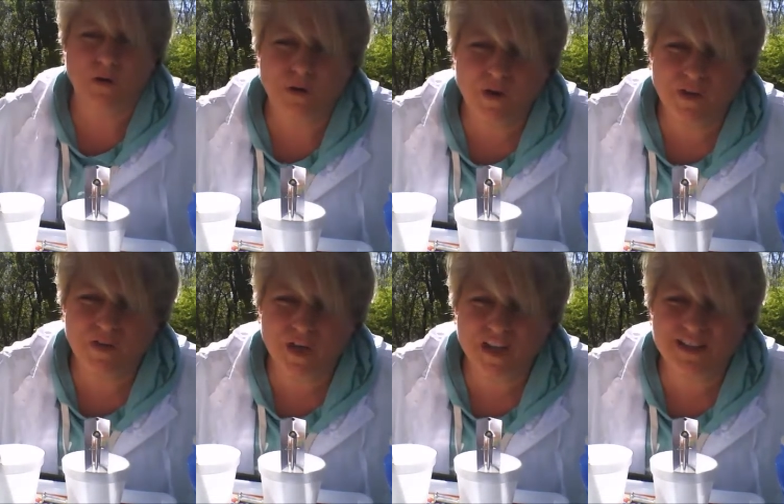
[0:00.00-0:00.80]

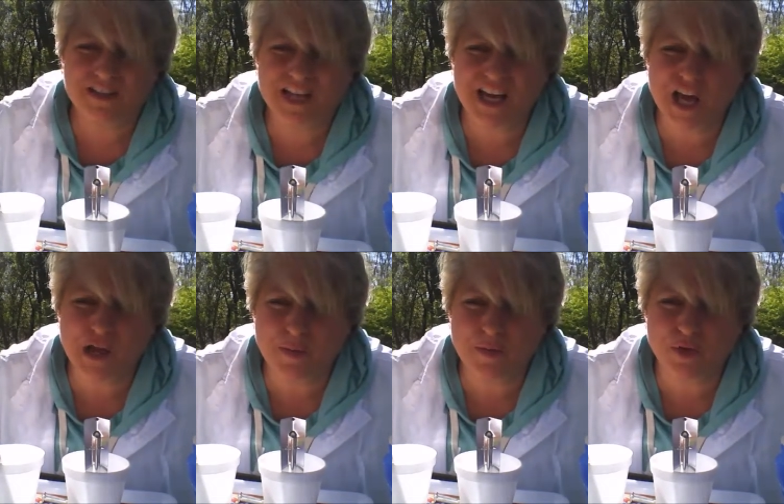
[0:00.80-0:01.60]
Giving it the
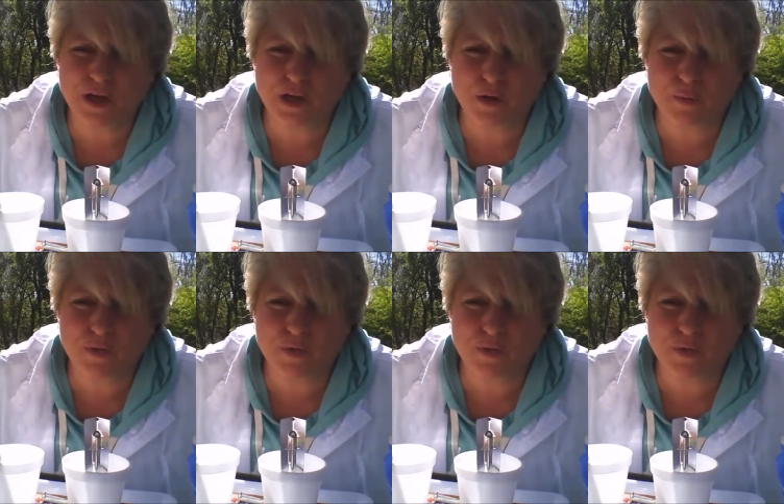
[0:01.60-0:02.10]
time, I'm looking up